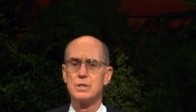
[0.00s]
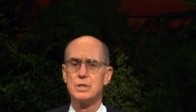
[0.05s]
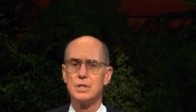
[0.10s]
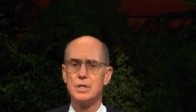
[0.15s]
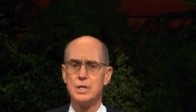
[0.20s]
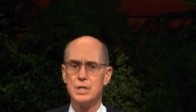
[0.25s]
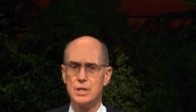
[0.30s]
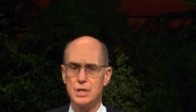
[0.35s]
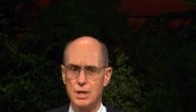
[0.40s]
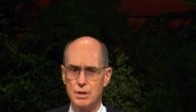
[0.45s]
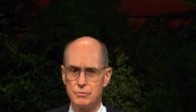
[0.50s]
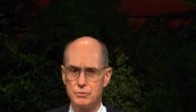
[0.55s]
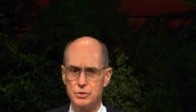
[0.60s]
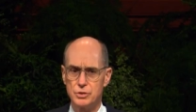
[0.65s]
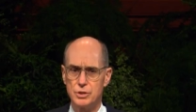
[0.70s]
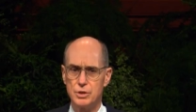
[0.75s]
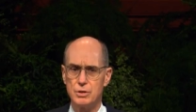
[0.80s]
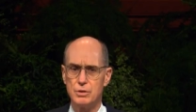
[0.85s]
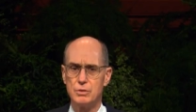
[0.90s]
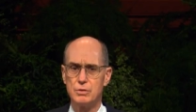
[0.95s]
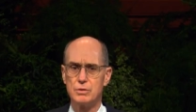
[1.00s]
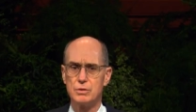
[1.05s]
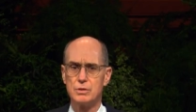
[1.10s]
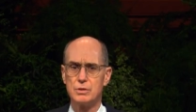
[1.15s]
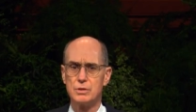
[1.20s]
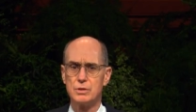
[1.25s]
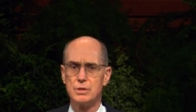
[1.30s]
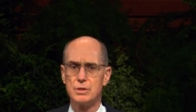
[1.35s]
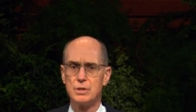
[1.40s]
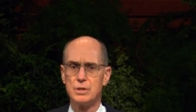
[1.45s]
He loves you.
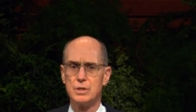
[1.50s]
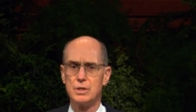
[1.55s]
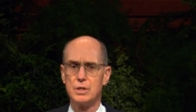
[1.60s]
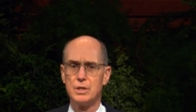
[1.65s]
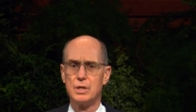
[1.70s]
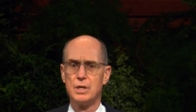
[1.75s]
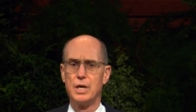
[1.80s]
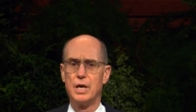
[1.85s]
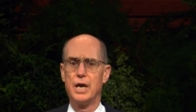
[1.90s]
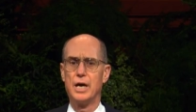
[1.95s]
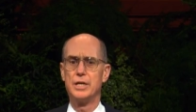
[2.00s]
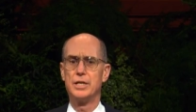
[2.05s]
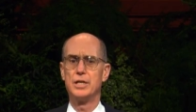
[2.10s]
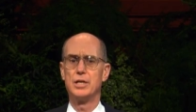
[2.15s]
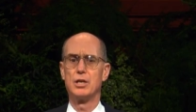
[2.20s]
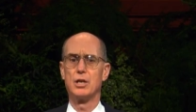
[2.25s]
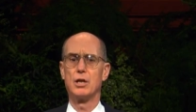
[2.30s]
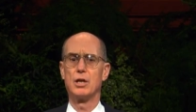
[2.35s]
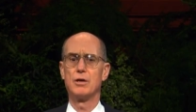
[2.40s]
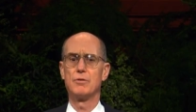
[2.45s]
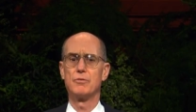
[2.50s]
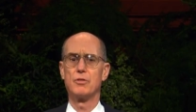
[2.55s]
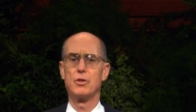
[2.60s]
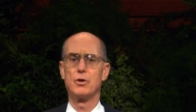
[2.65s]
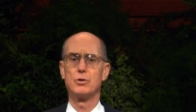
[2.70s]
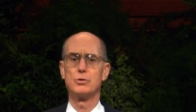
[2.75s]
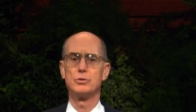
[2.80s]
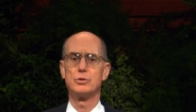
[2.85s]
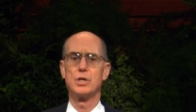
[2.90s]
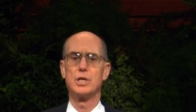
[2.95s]
And he,
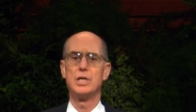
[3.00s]
those,